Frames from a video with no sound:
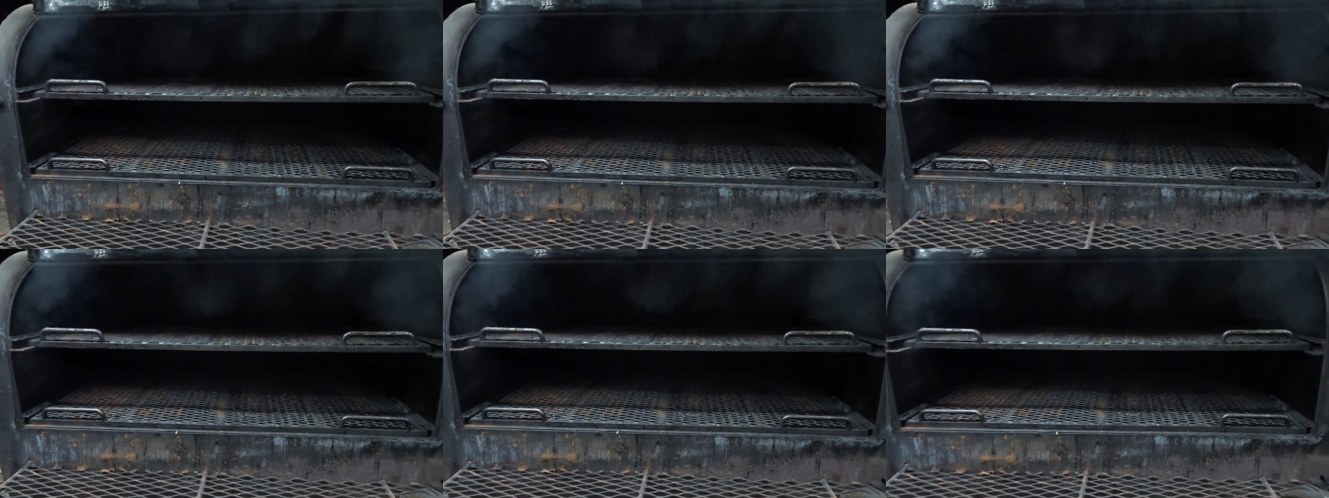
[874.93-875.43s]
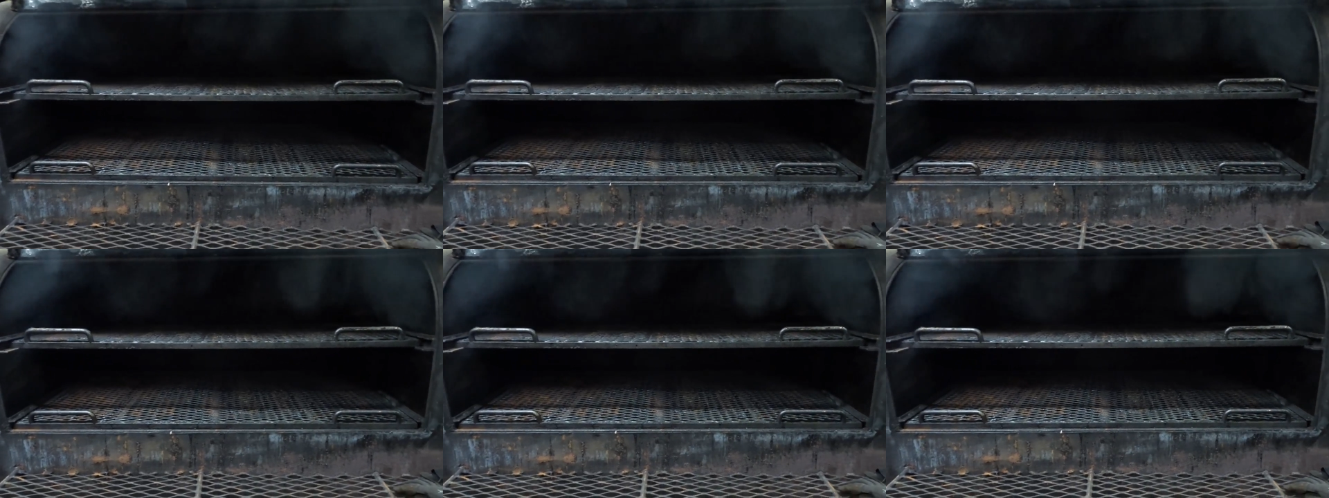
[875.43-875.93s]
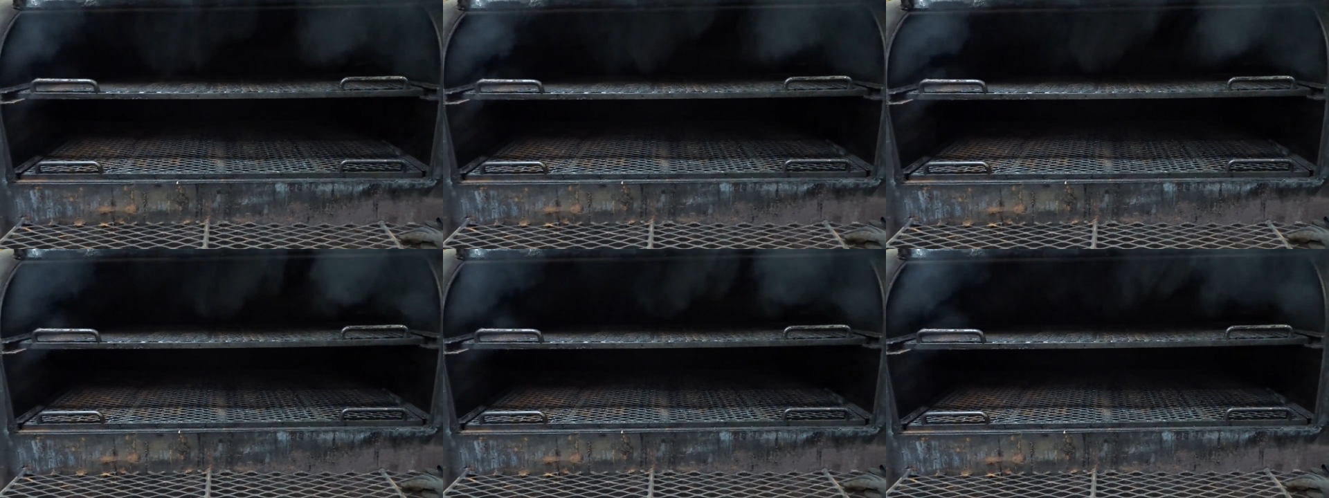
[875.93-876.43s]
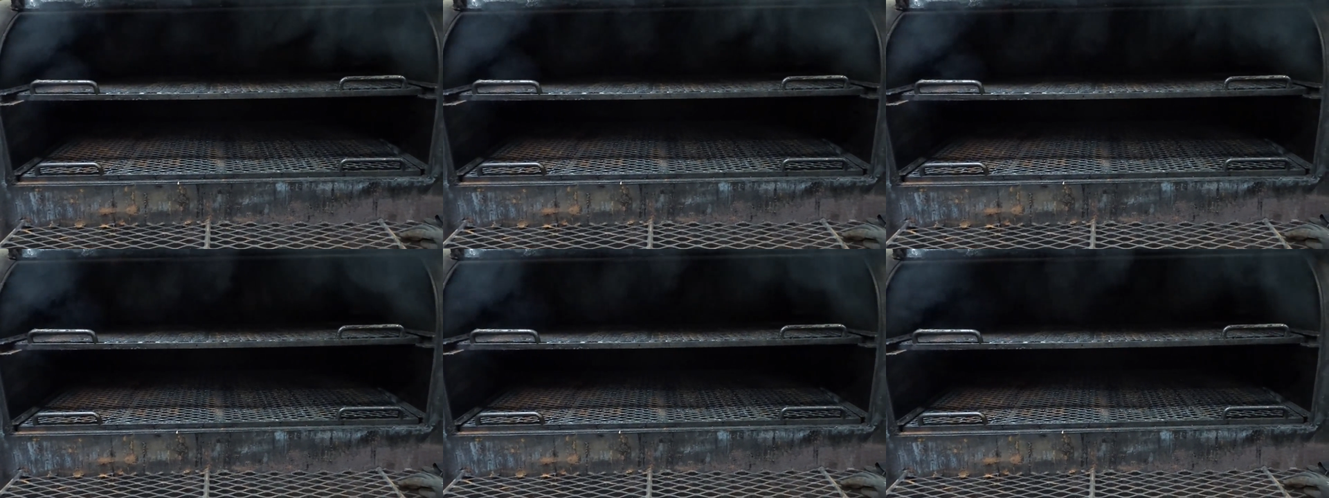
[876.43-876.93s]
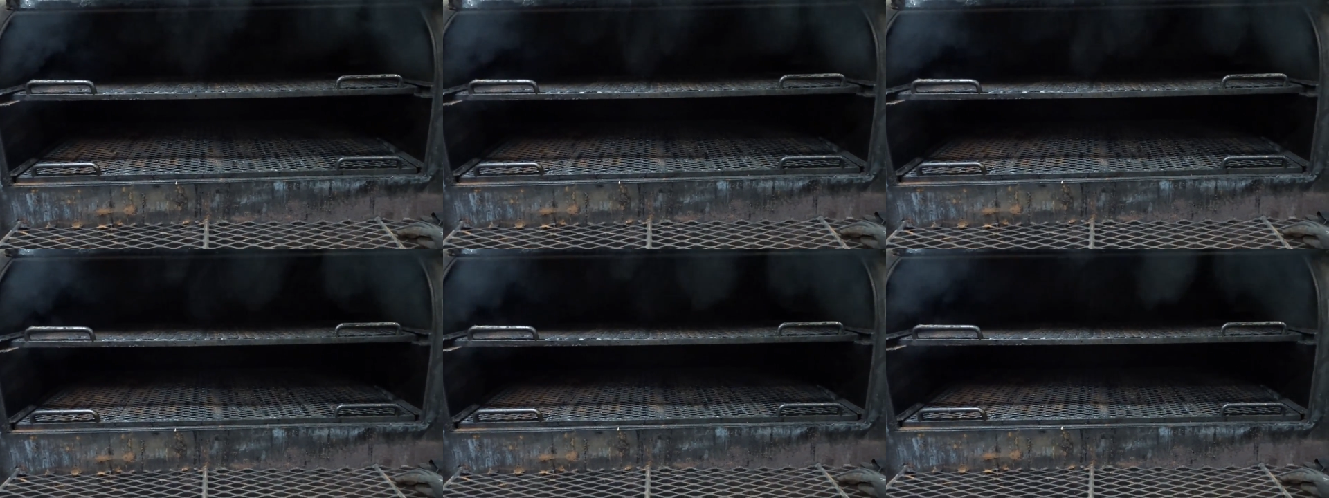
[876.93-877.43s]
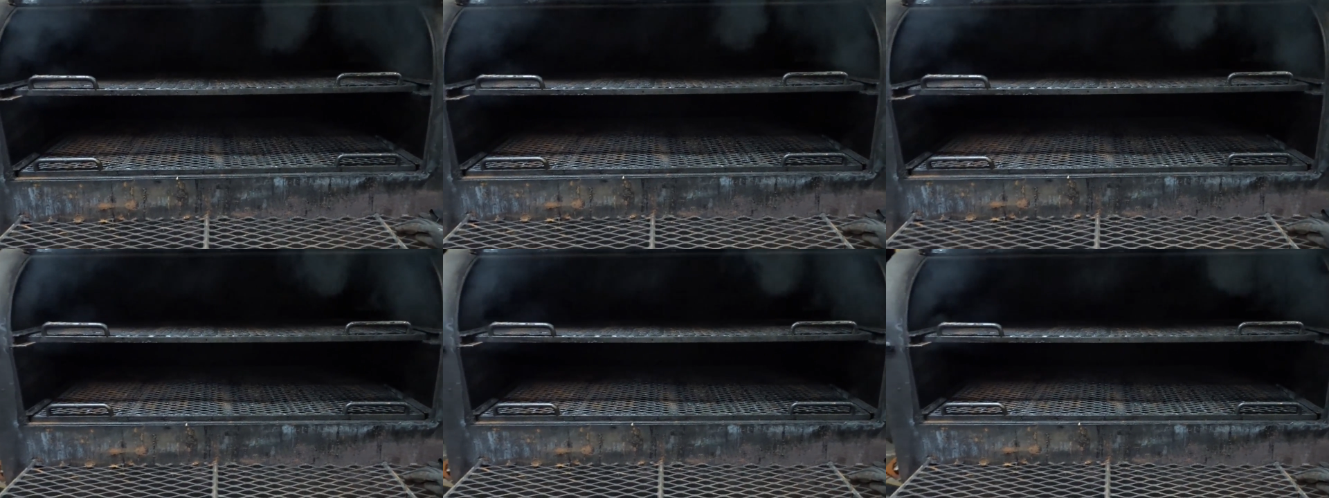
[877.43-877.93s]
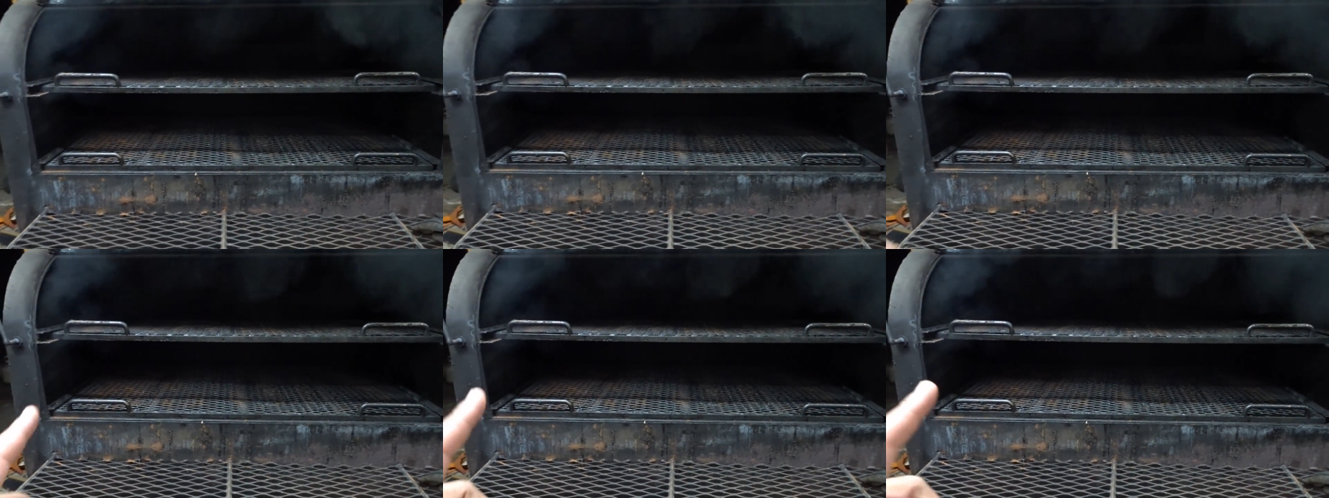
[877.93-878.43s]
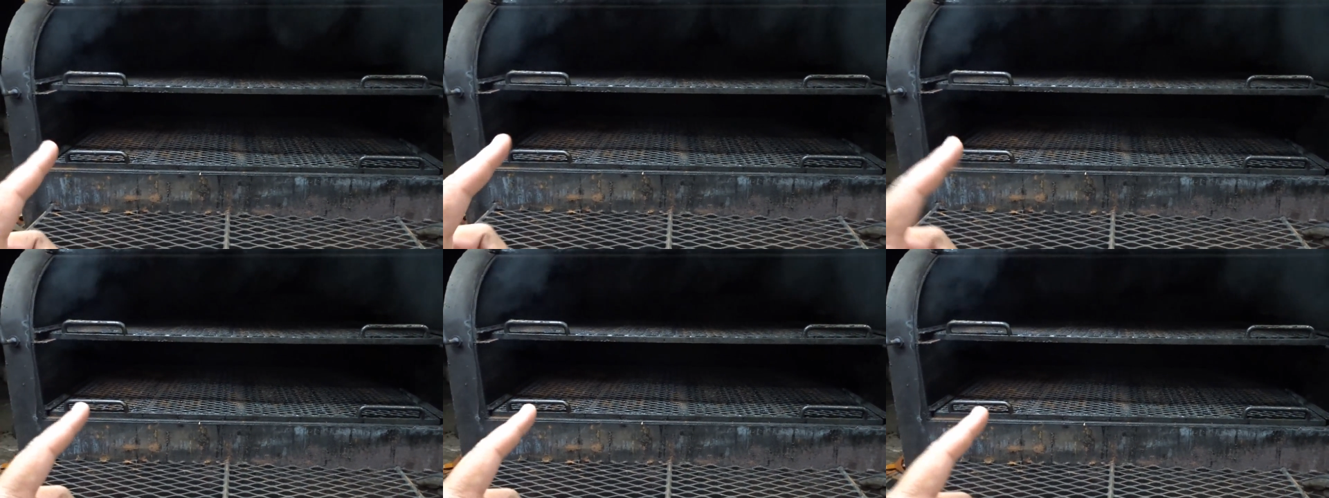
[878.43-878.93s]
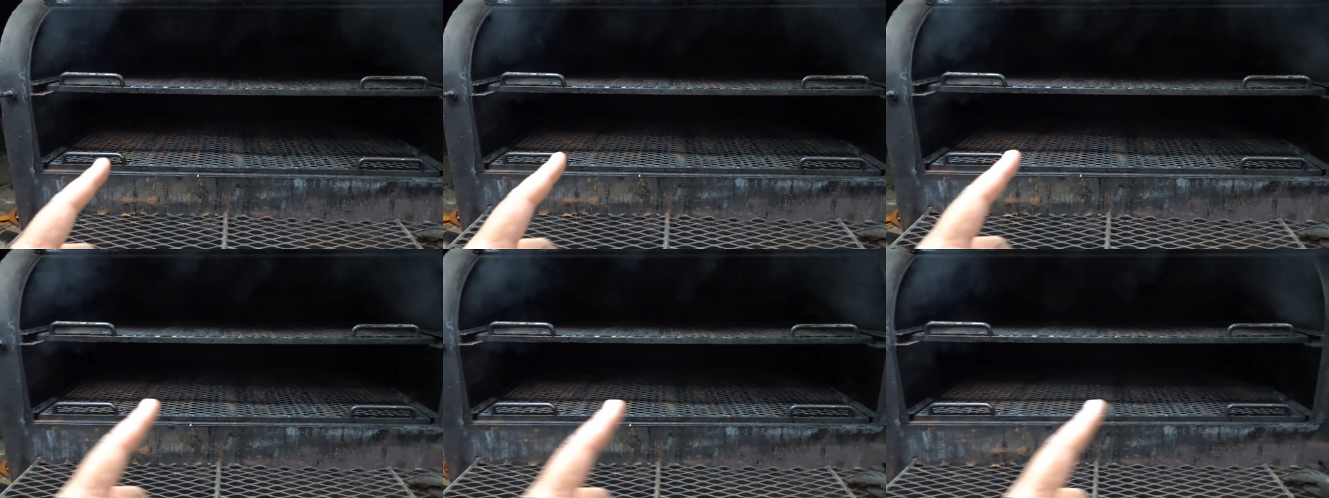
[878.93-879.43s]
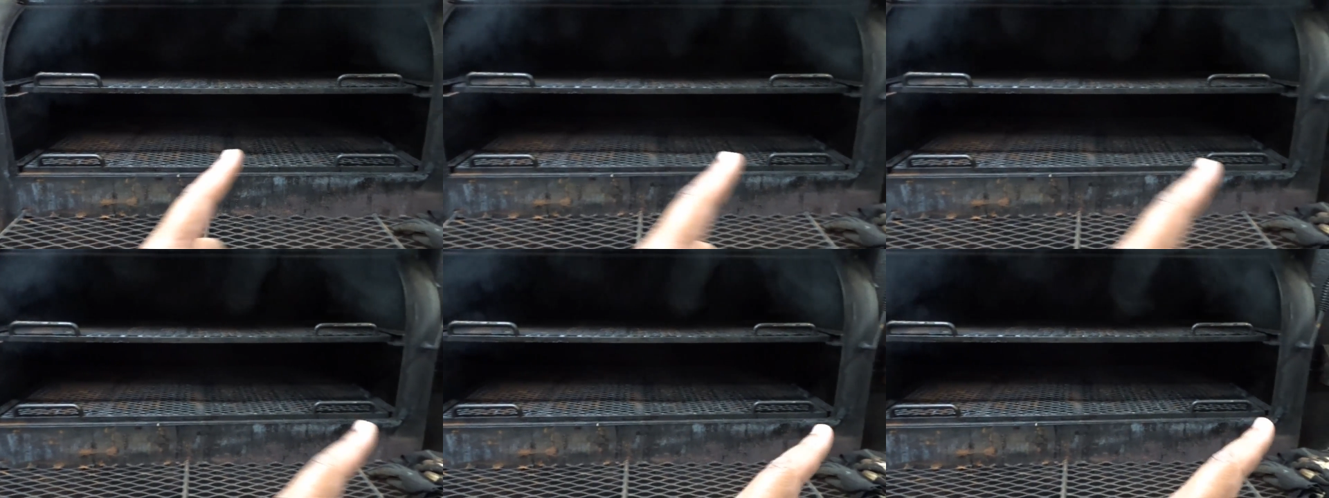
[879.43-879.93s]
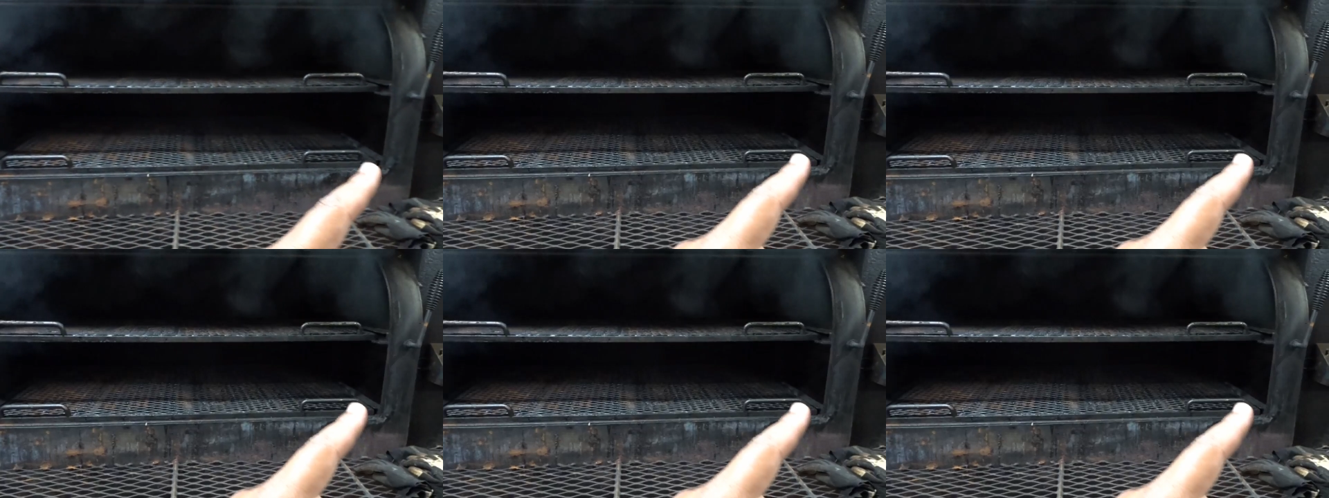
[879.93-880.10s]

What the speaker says: Nobody's mouth can be seen.